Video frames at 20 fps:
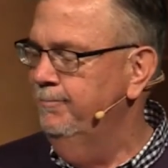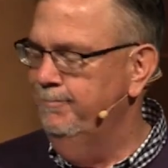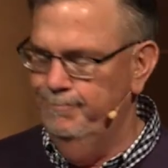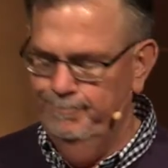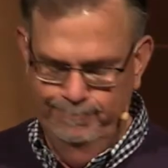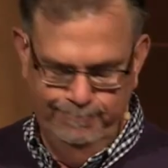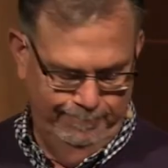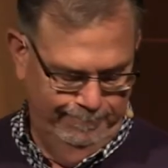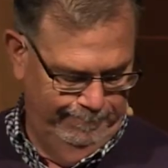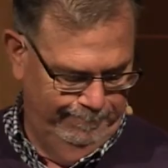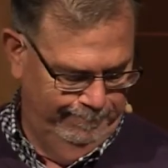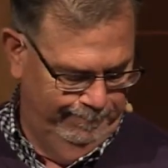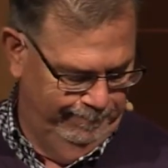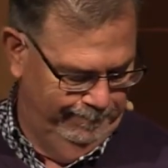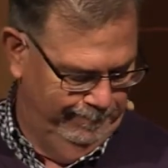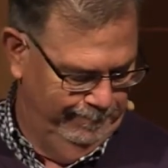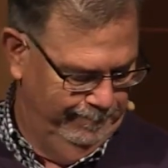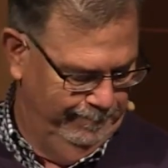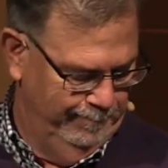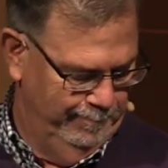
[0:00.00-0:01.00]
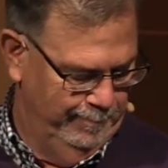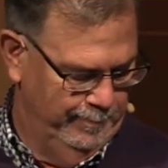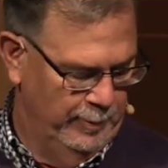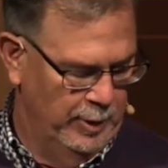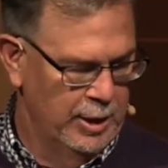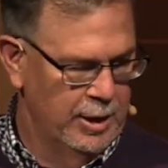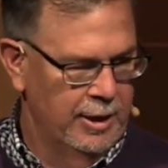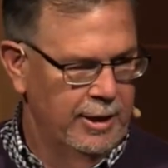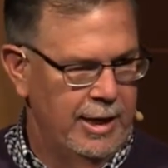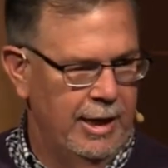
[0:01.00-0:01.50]

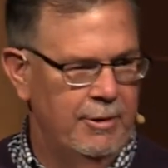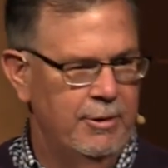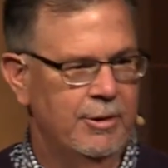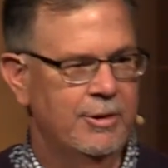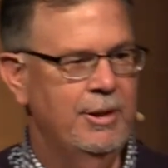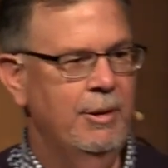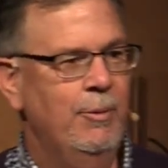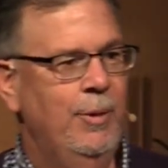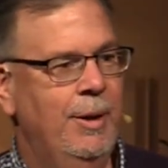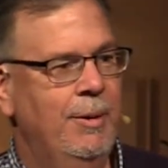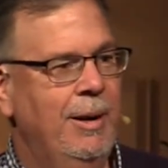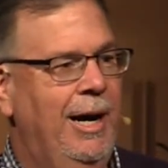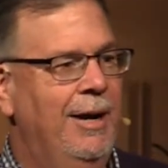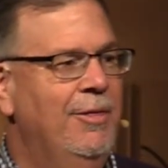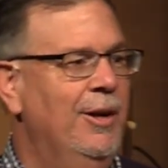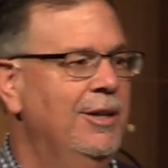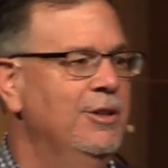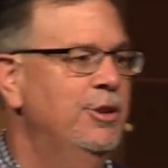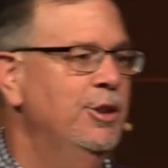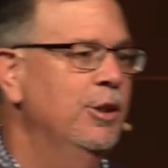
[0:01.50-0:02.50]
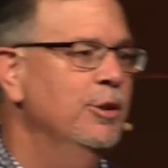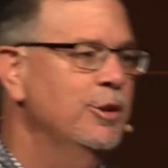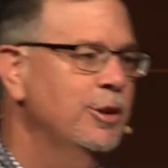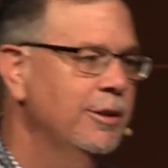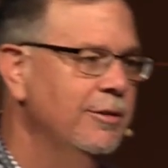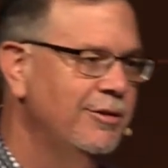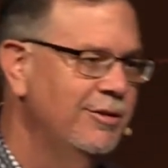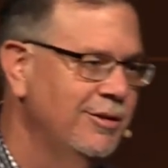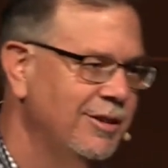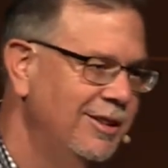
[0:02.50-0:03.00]
Now you say, wait, I thought
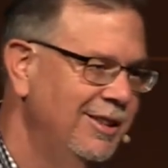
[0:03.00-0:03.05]
Joseph